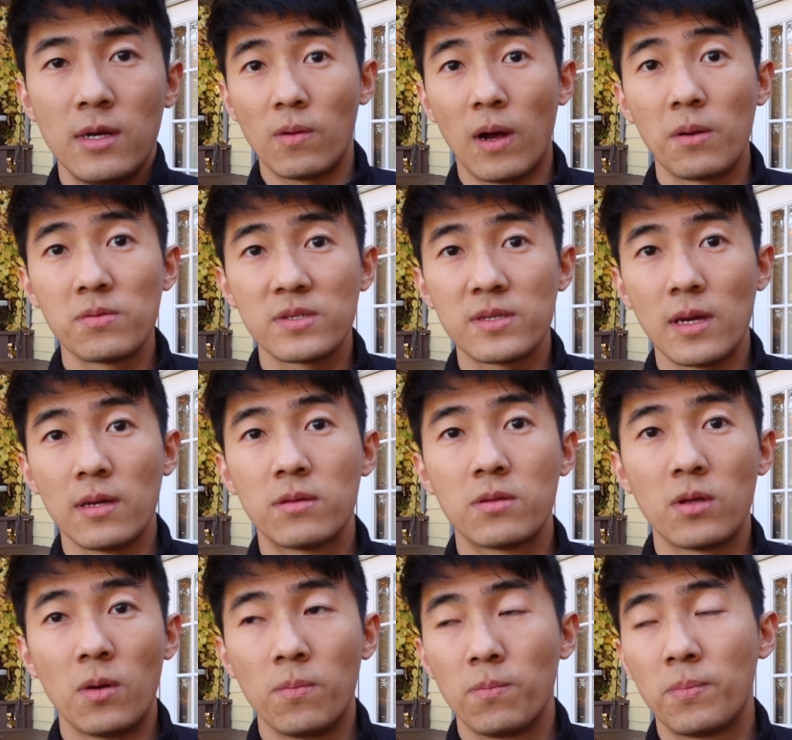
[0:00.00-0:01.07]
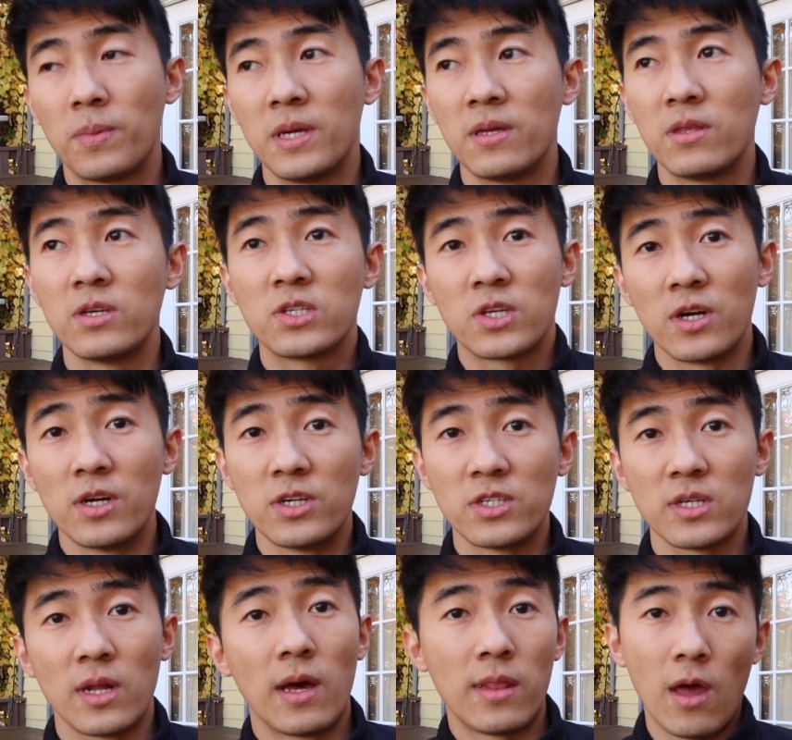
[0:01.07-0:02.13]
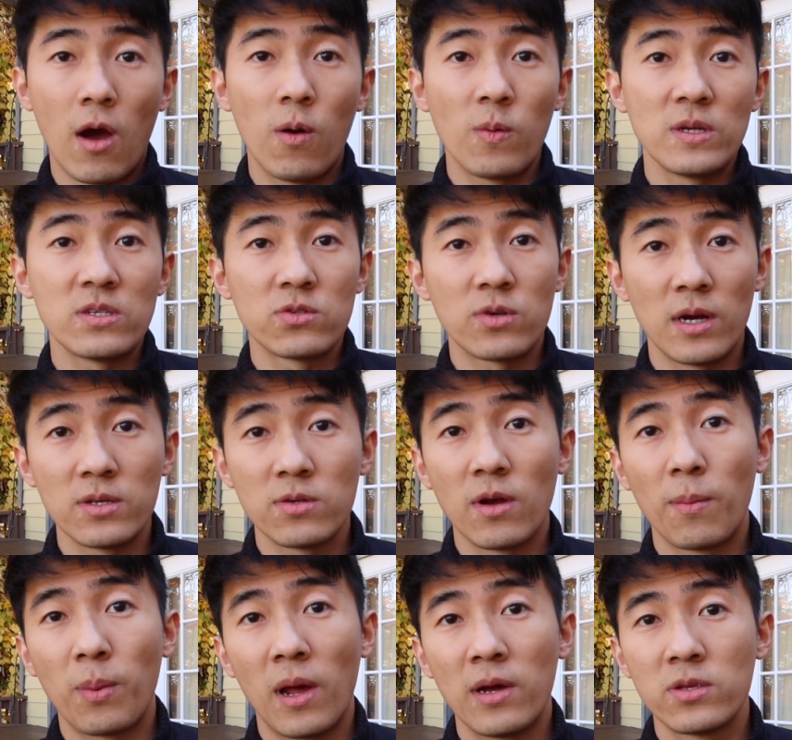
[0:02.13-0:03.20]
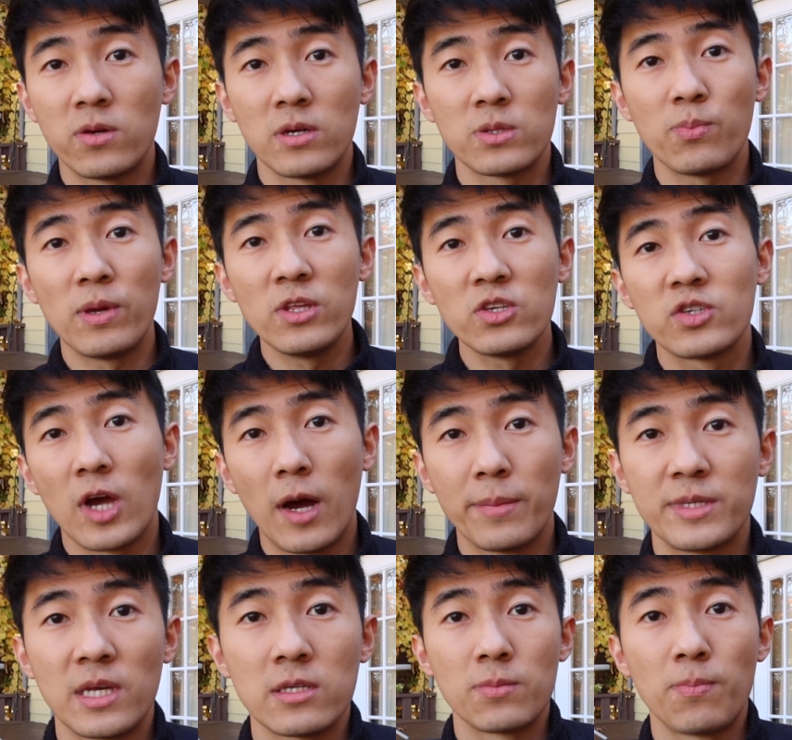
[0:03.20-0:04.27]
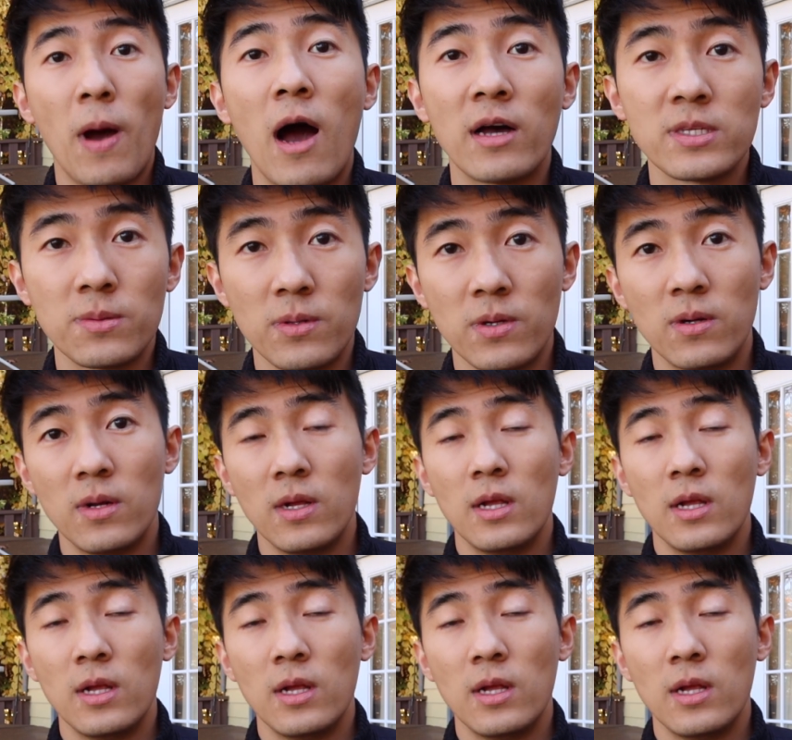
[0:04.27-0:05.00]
I would say don't be discouraged and always try to apply to as many jobs possible.